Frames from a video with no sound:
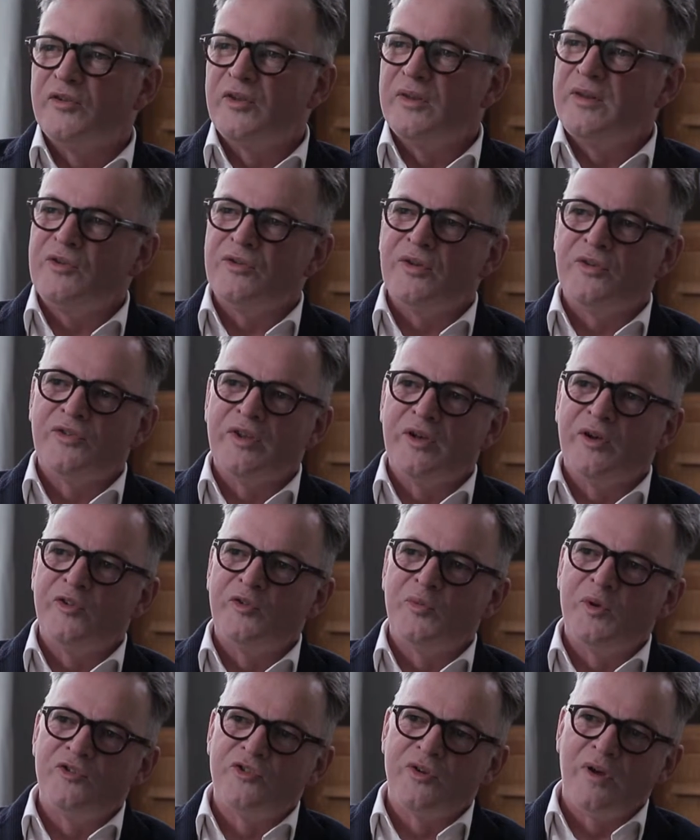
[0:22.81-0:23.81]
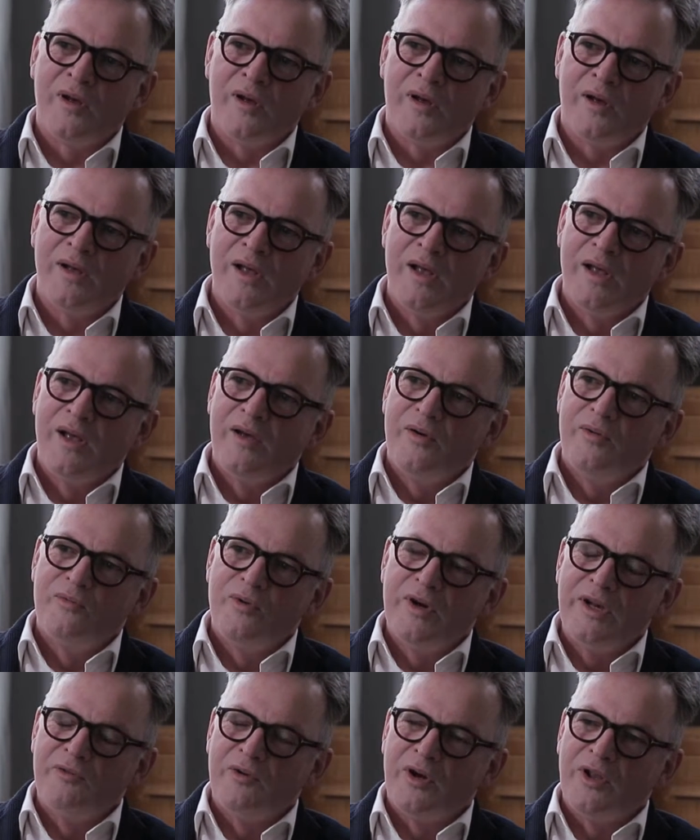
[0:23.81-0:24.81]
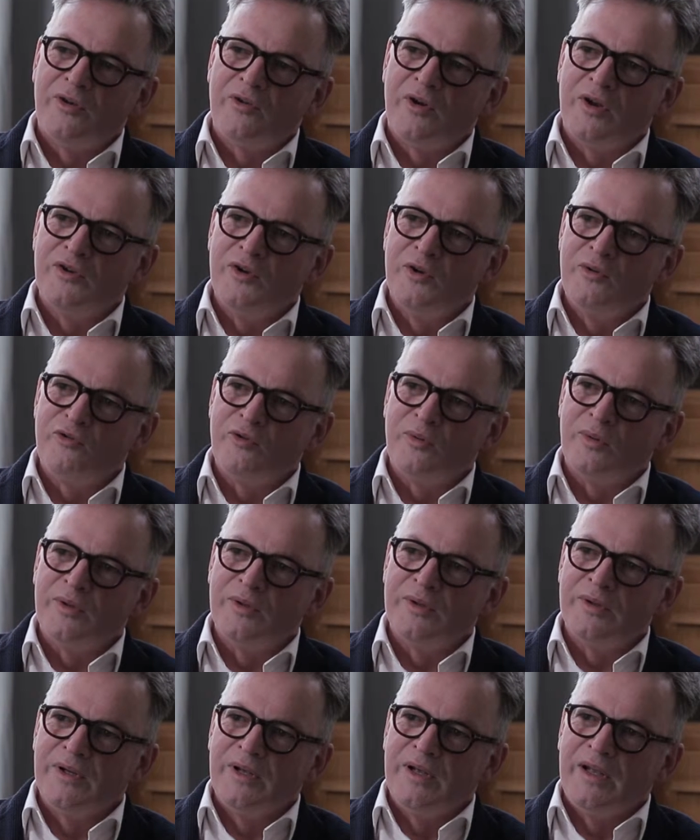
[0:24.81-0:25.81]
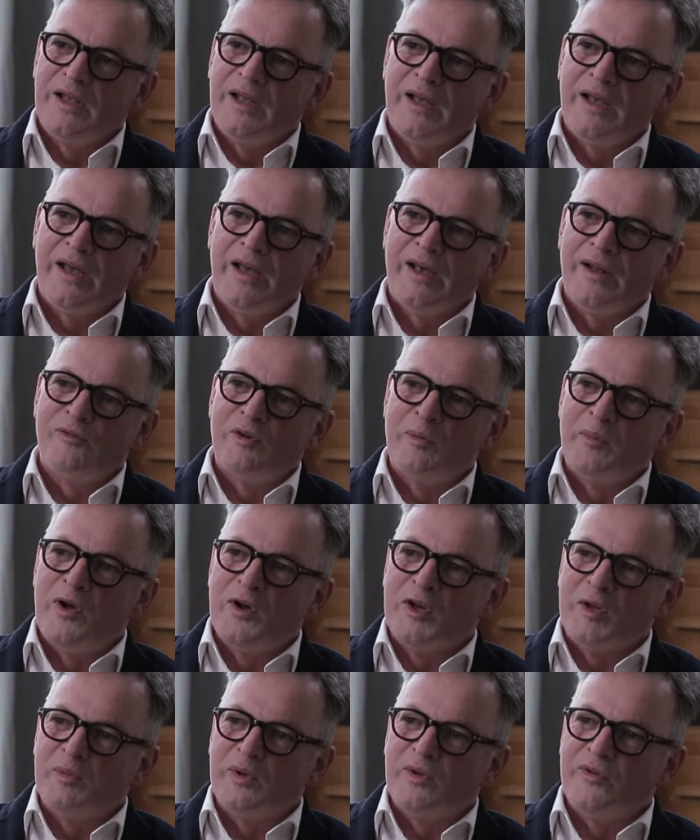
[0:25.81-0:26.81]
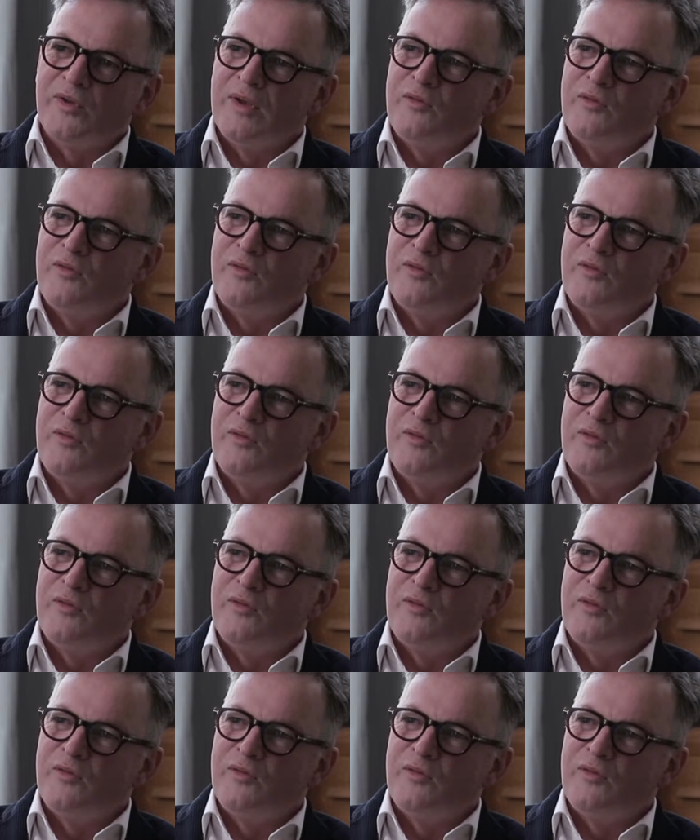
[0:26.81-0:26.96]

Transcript: So these are cells which are really rather unusual and remarkable.